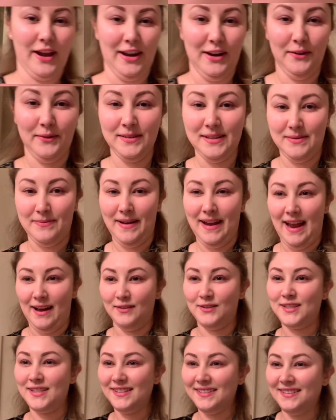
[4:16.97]
no one's in my
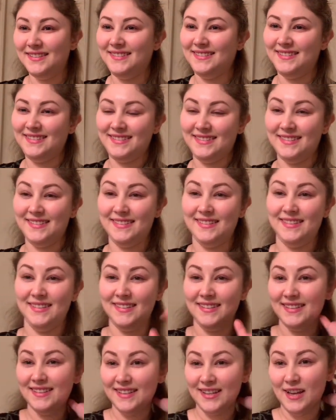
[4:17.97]
house.
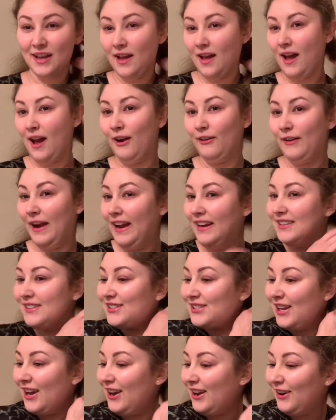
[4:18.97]
All right,
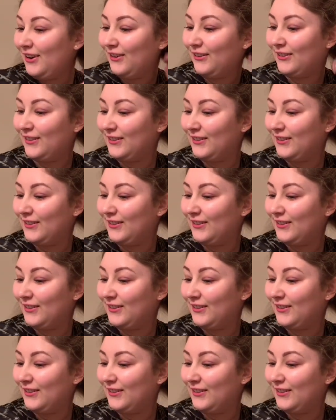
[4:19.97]
so